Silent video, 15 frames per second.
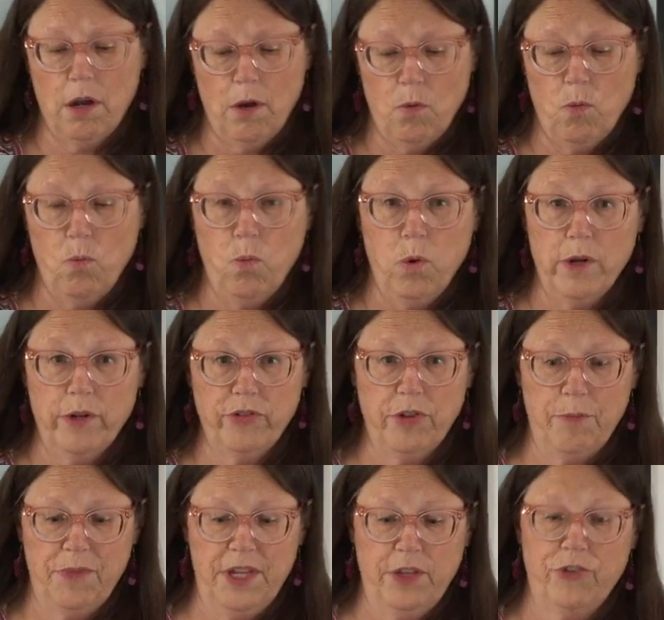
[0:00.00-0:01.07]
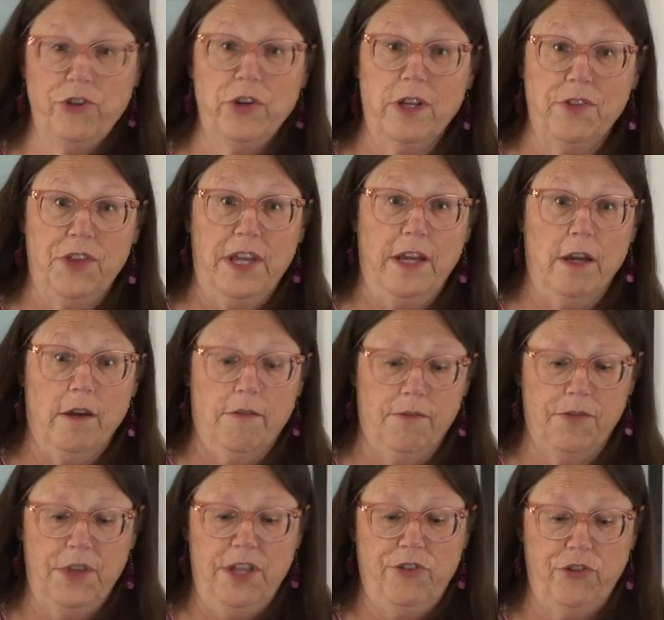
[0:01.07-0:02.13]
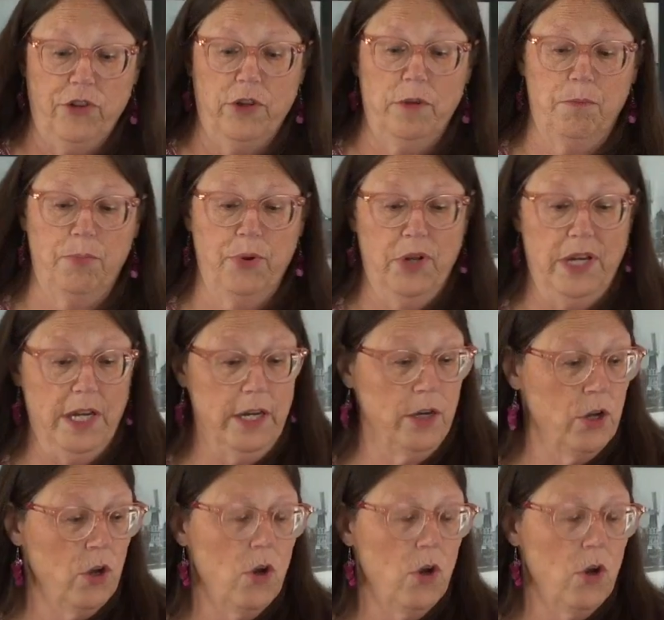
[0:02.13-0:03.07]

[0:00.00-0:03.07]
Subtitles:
What are some things you can think of that you can put in?